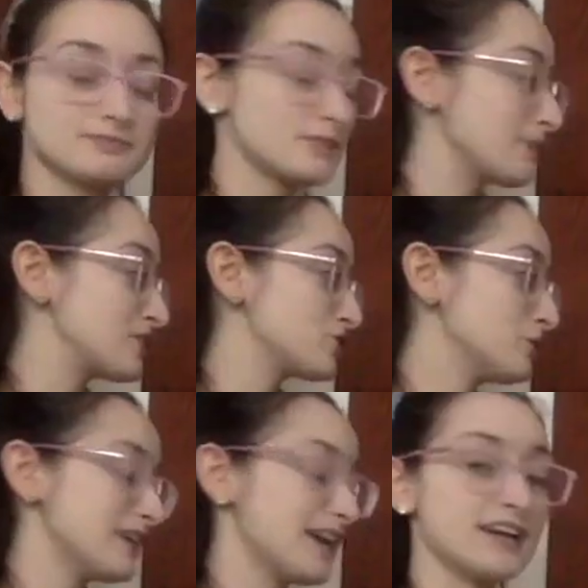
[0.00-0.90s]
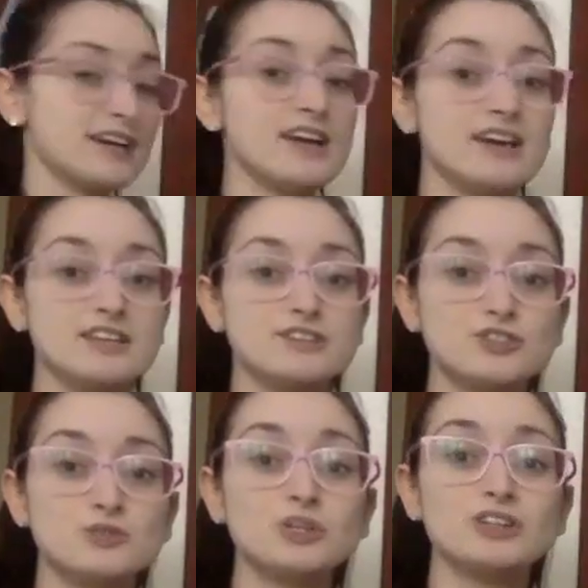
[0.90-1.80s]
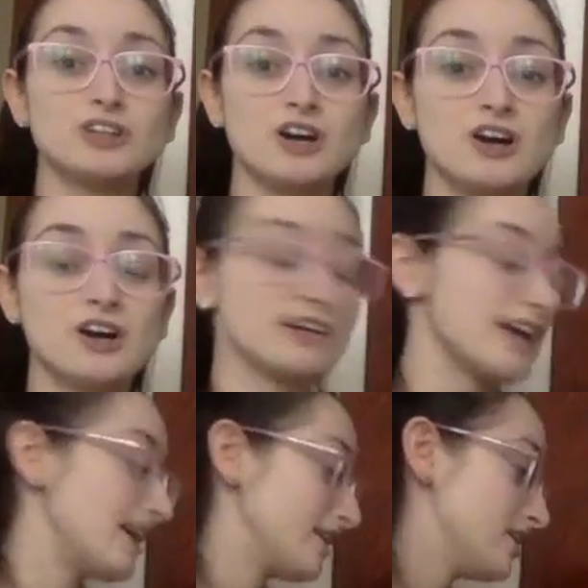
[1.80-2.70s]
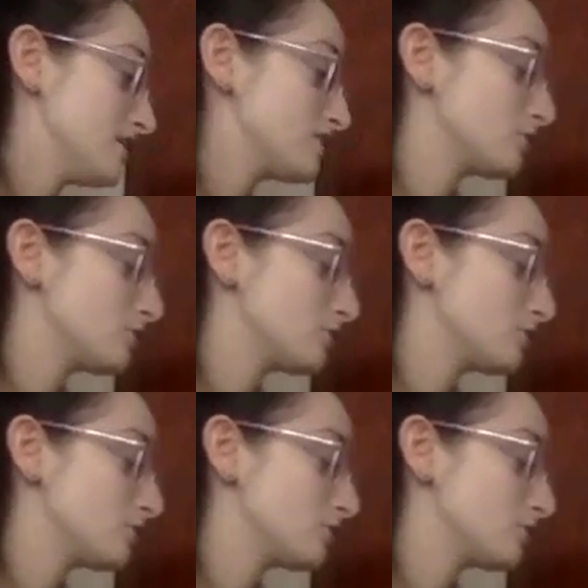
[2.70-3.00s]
my short A, into a long A. So